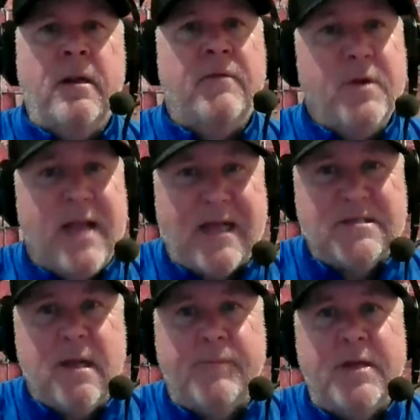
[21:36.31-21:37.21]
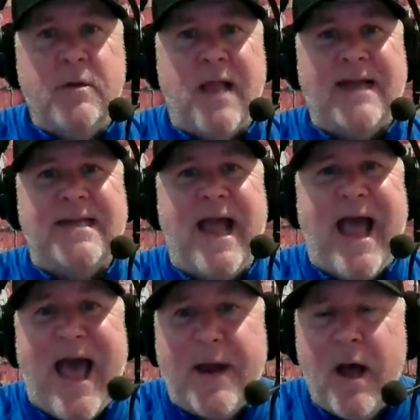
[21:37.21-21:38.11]
If you got something you'd like to
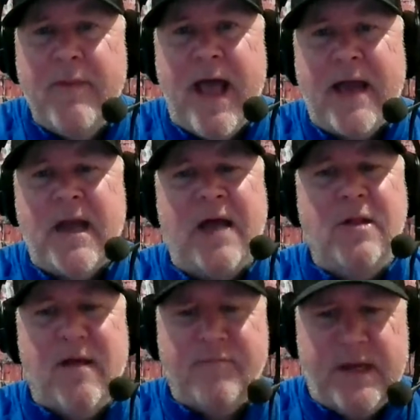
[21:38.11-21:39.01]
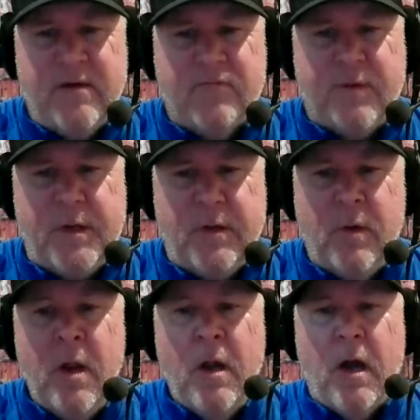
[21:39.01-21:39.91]
add on that, I'd love to hear from
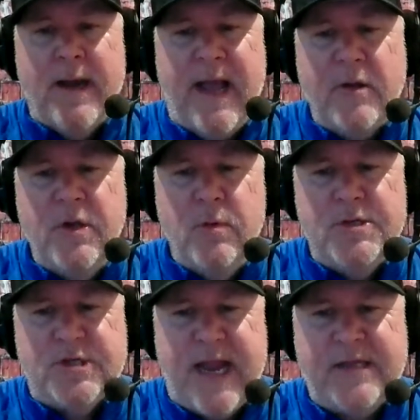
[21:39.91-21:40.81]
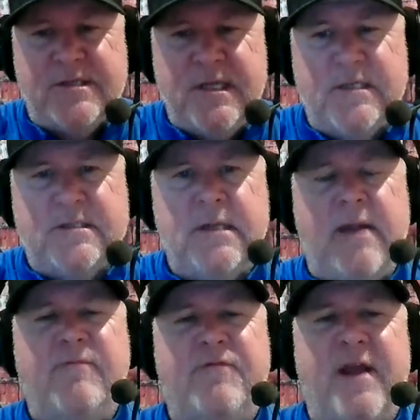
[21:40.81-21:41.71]
you on how you would change this
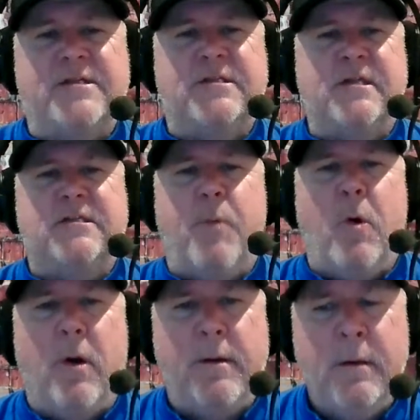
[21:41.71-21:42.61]
and fix the sport.